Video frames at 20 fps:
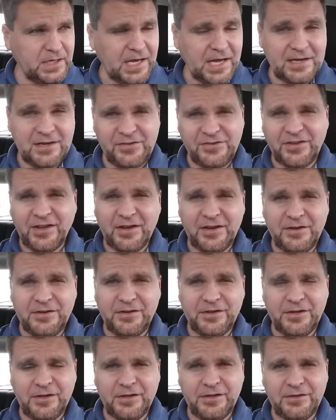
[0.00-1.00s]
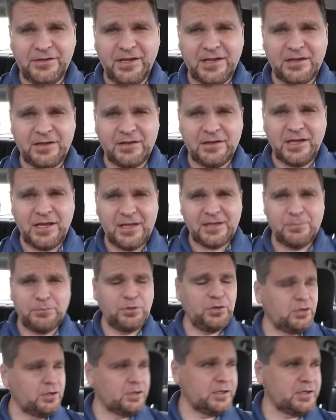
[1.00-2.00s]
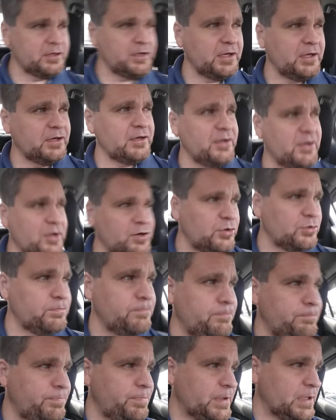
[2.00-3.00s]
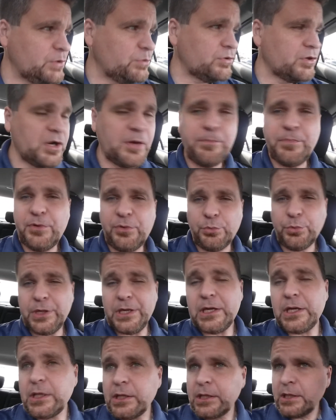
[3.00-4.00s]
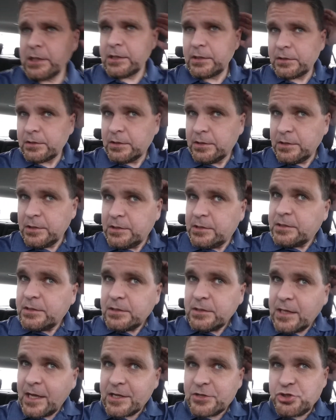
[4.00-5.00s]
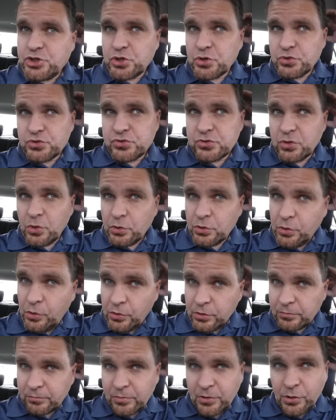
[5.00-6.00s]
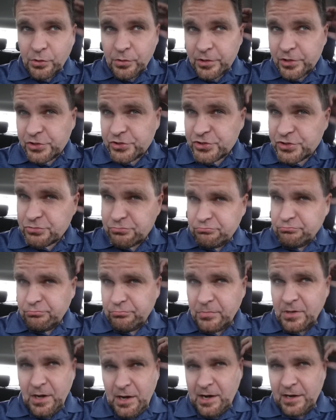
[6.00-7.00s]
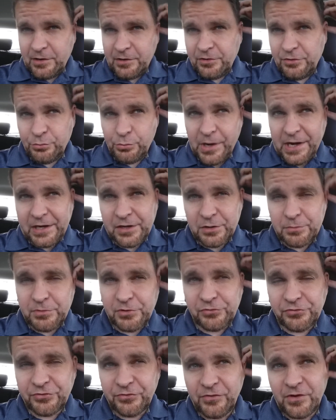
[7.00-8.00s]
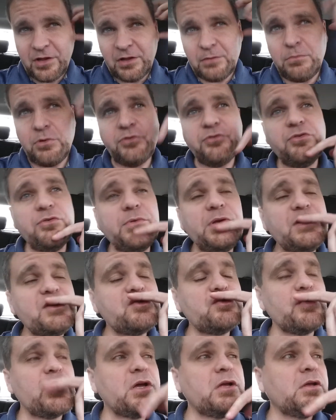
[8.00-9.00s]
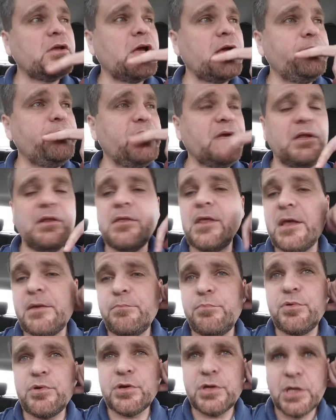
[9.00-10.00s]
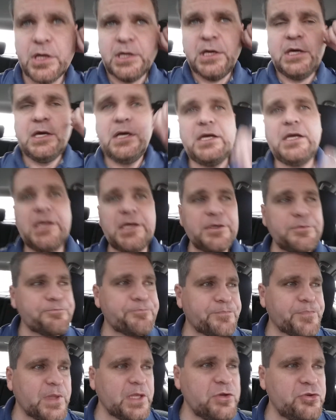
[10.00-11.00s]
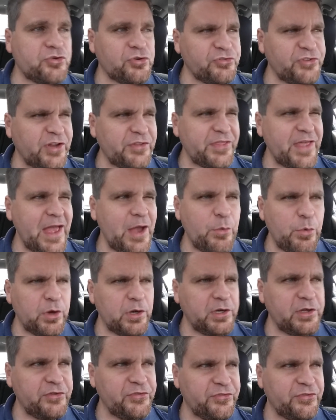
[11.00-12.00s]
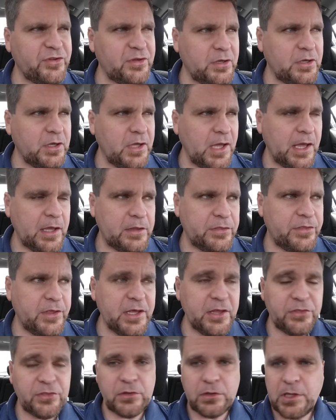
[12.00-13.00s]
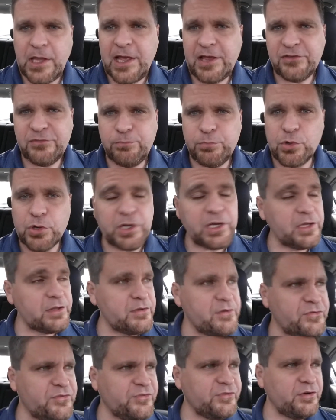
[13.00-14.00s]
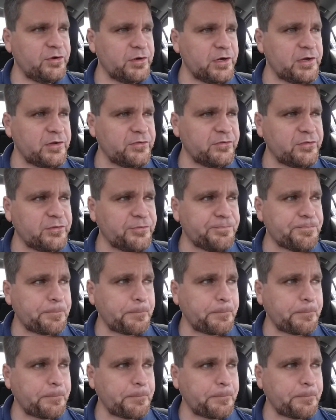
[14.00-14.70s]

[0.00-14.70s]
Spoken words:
I decided to take a gamble and pick one up and read it. And I chose Lord Hornblower just out of the random. It was available to me, so I picked that book. And it turns out that one is, I think, the last book in the series,